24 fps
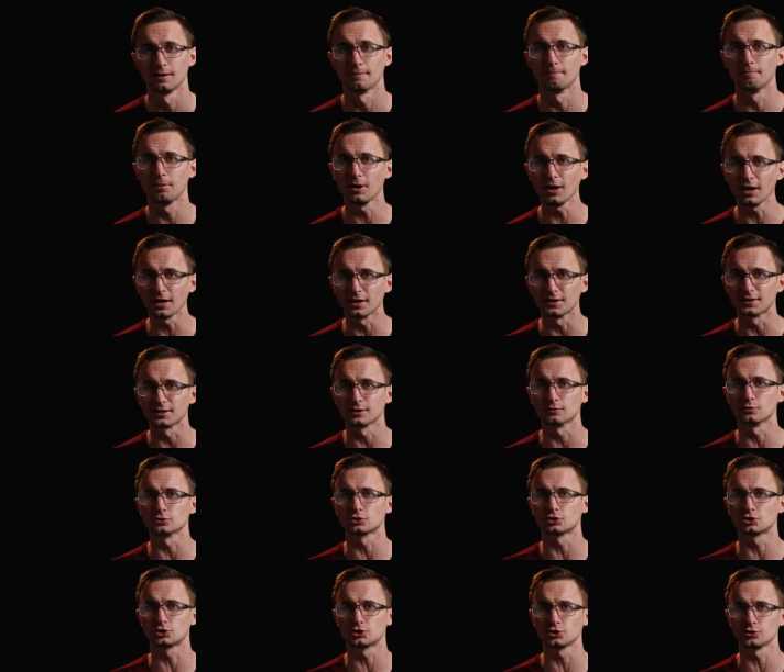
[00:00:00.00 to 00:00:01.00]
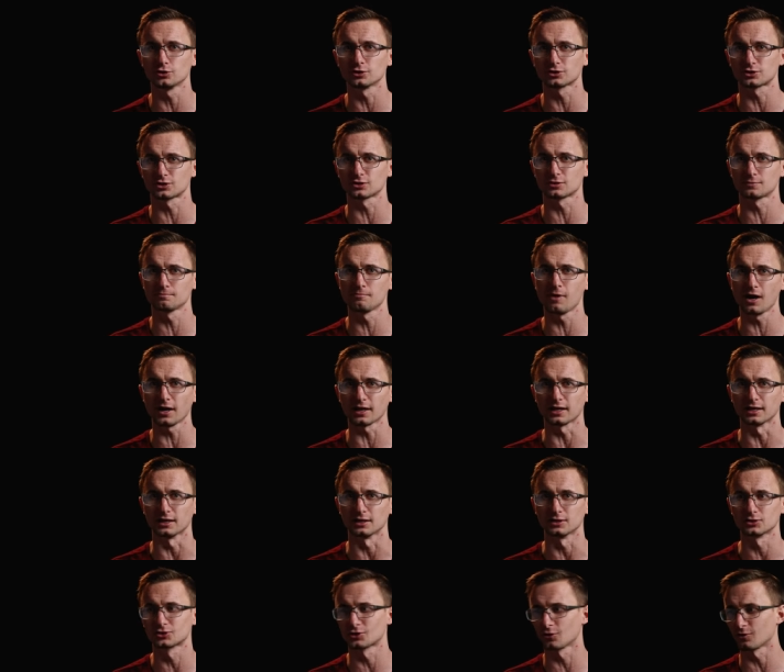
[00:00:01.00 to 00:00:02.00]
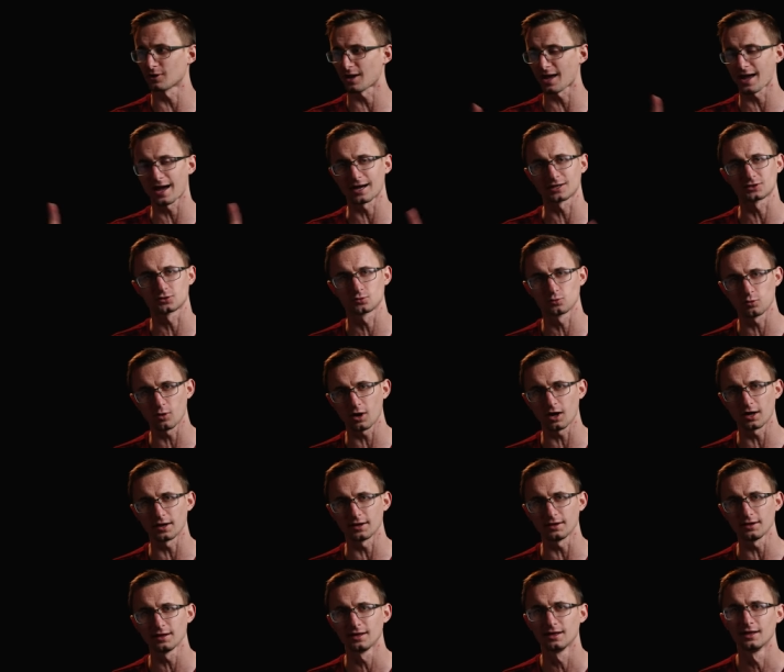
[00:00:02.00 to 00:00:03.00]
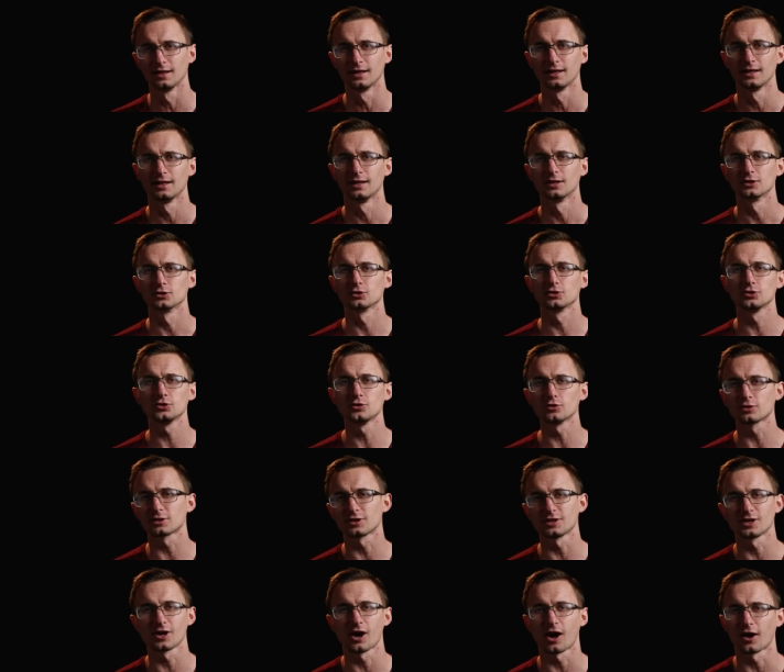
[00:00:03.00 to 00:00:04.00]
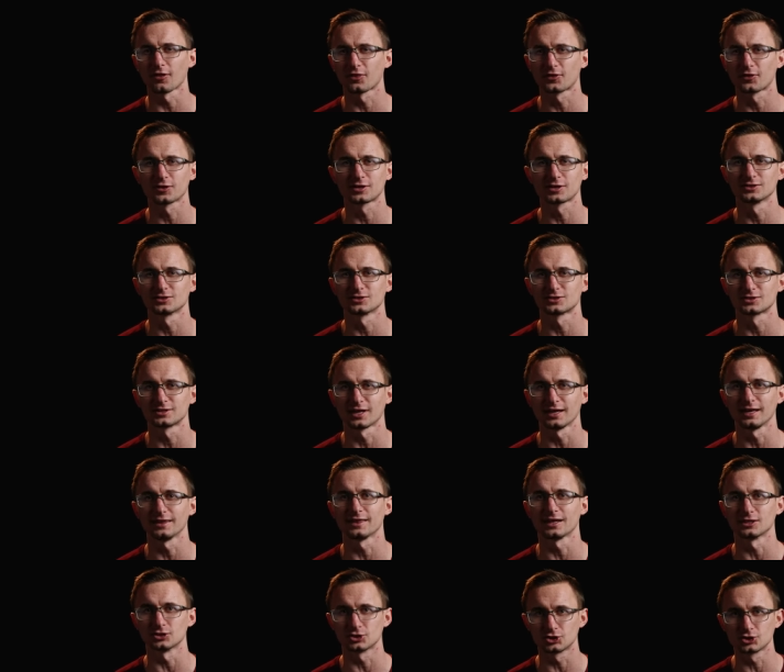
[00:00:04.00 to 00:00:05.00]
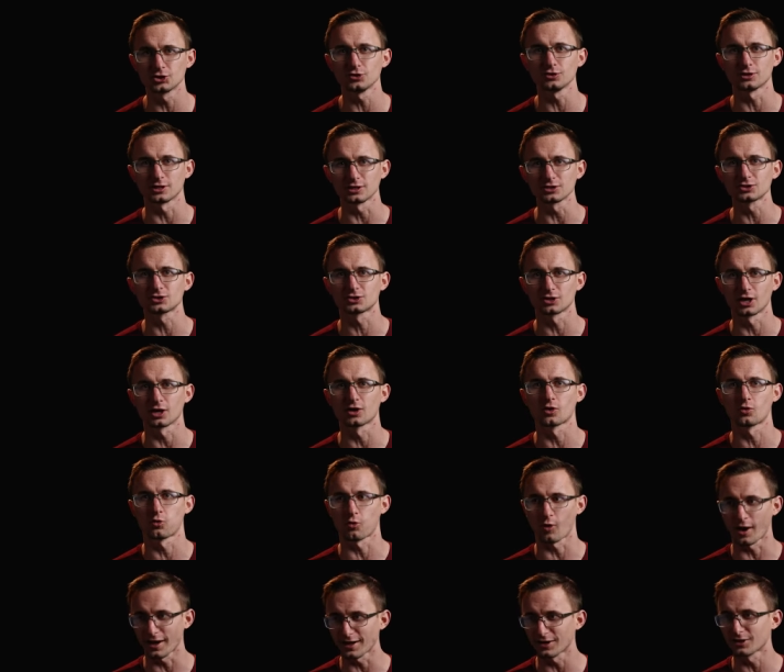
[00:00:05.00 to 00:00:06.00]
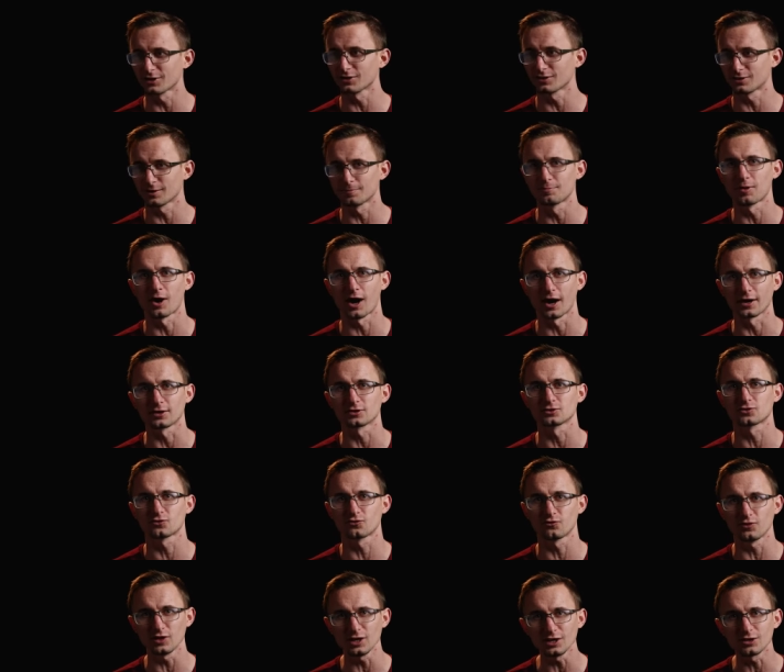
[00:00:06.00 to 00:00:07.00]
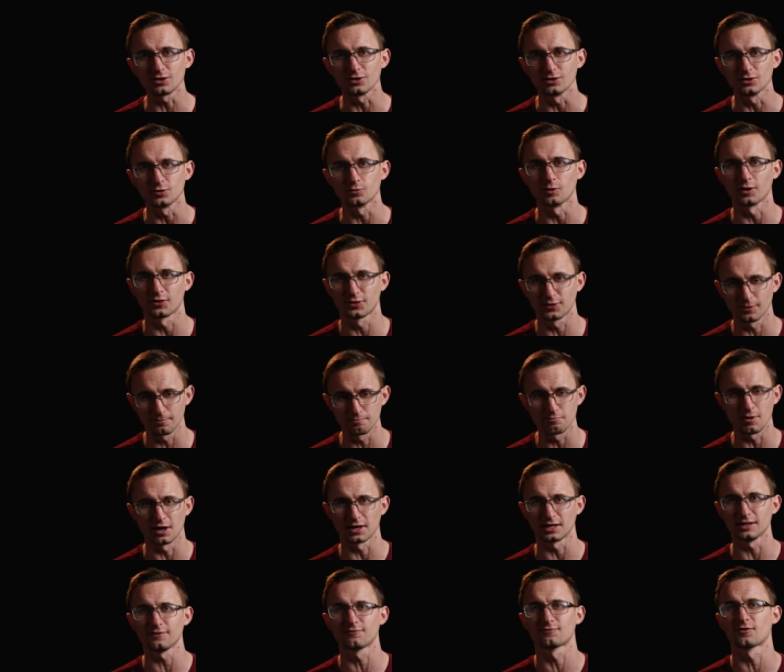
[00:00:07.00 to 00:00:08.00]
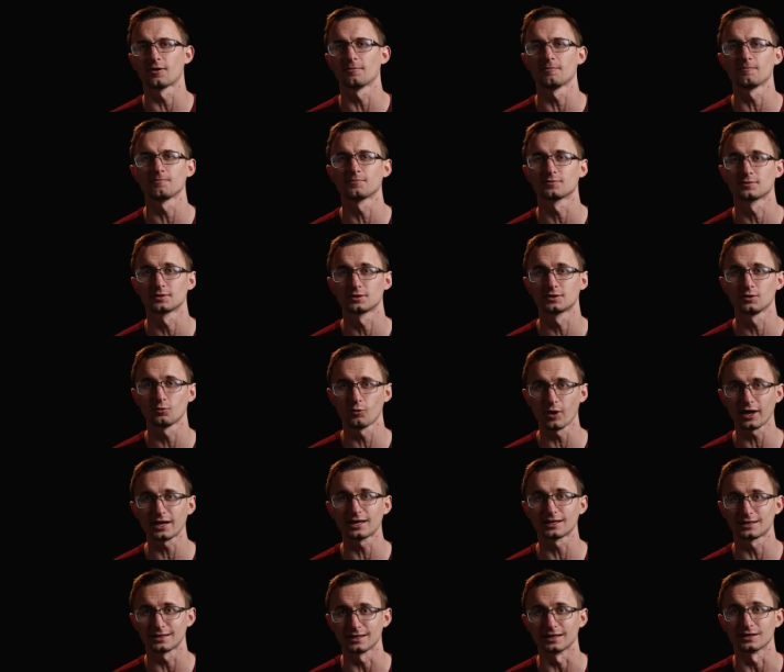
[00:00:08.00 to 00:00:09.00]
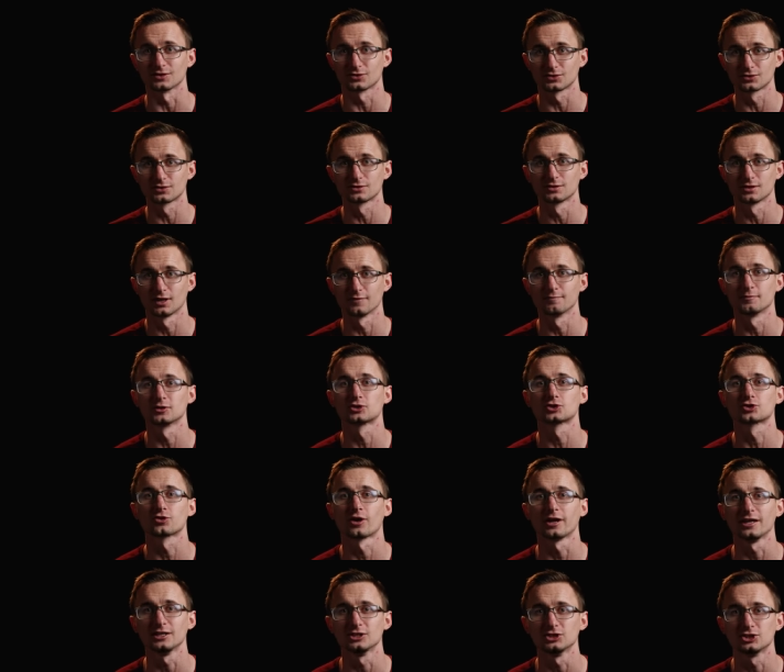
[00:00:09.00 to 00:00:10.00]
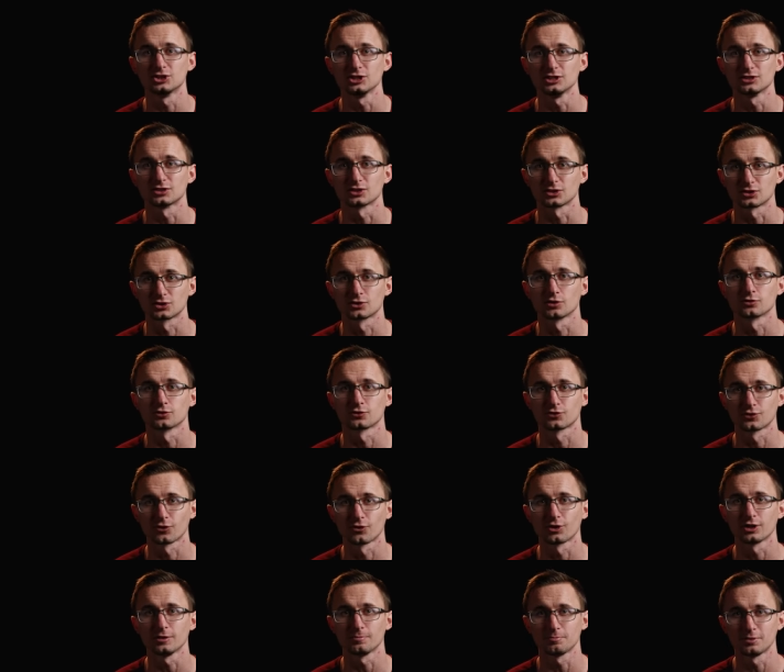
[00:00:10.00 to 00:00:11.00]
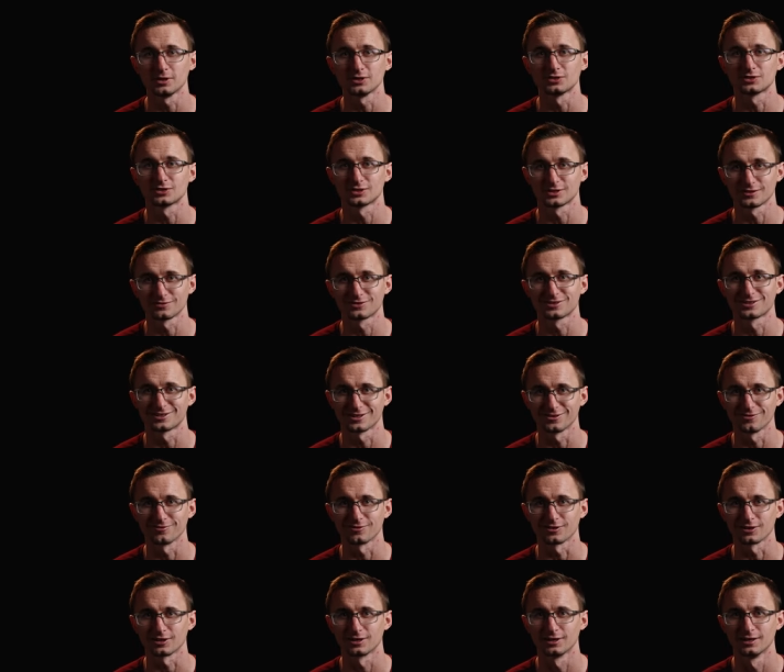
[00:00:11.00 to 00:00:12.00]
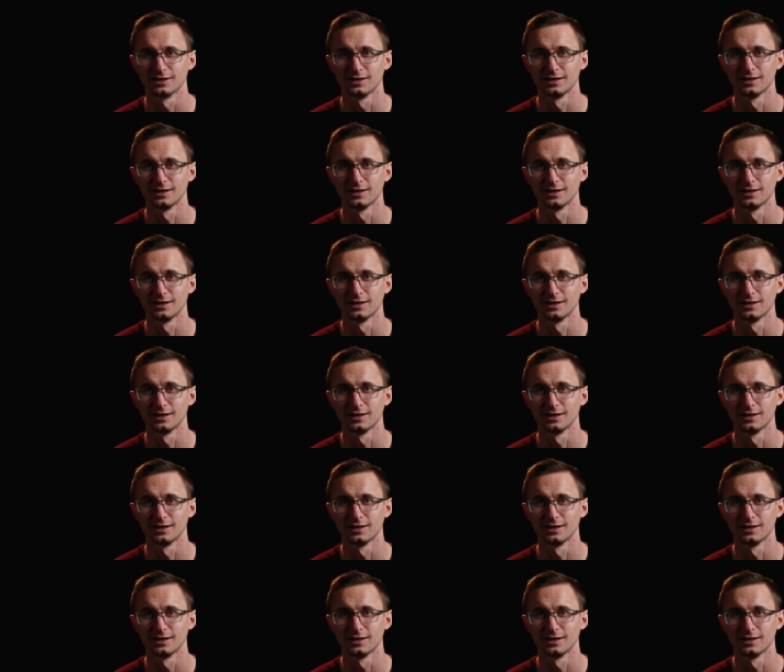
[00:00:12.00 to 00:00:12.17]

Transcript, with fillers: But it was Judas's money. So in Acts 1, Luke, the author, can say that Judas acquired the potter's field with the money from the wickedness of betraying Jesus, those 30 pieces of silver.